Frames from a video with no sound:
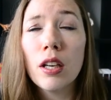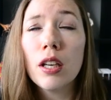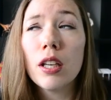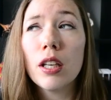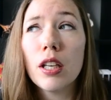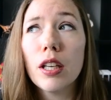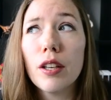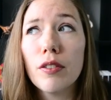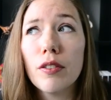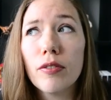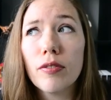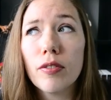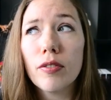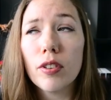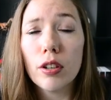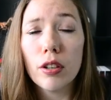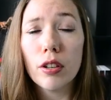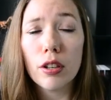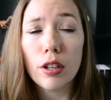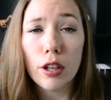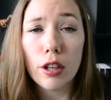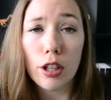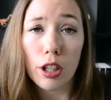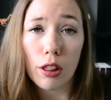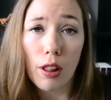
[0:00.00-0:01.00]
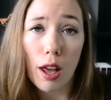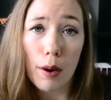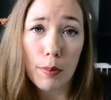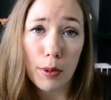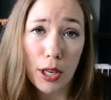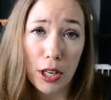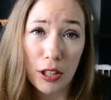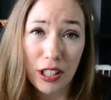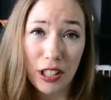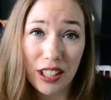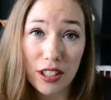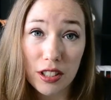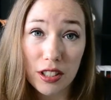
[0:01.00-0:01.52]
if you're a nerdy
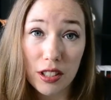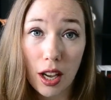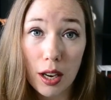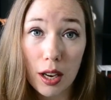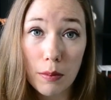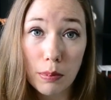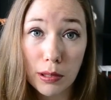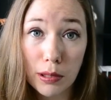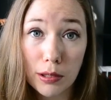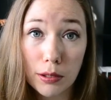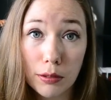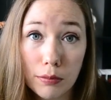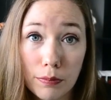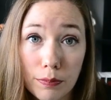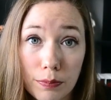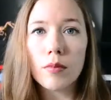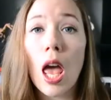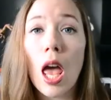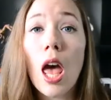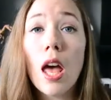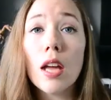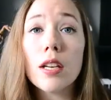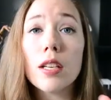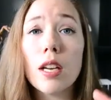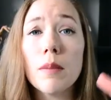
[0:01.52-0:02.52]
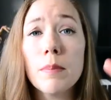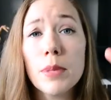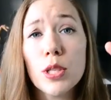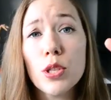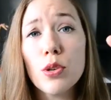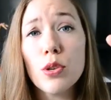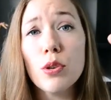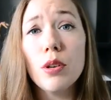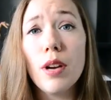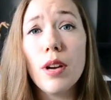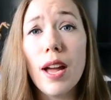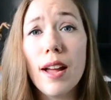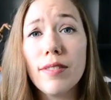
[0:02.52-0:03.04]
librarian type. Number
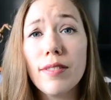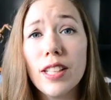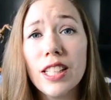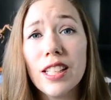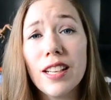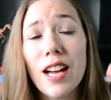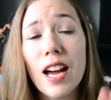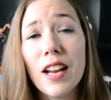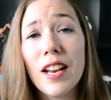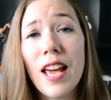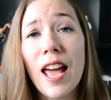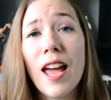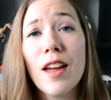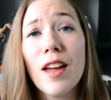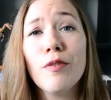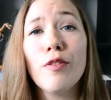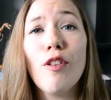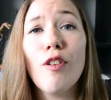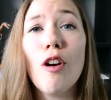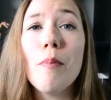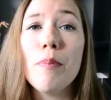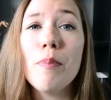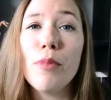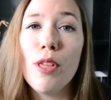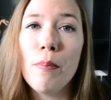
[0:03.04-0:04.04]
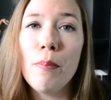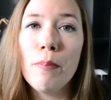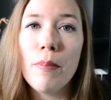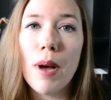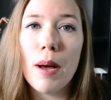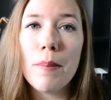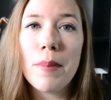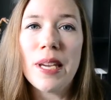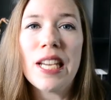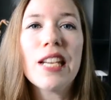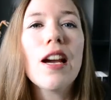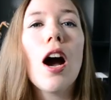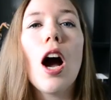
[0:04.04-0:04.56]
2, Evelyn Carnahan from The Mummy.